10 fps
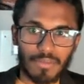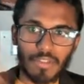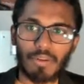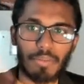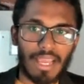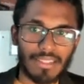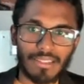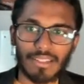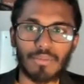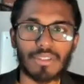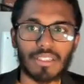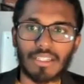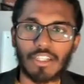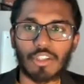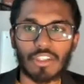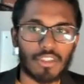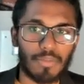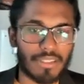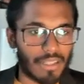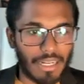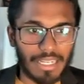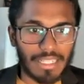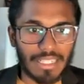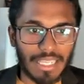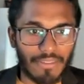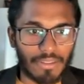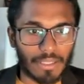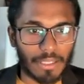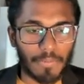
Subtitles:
of applying the terms and conditions, personal details, everything.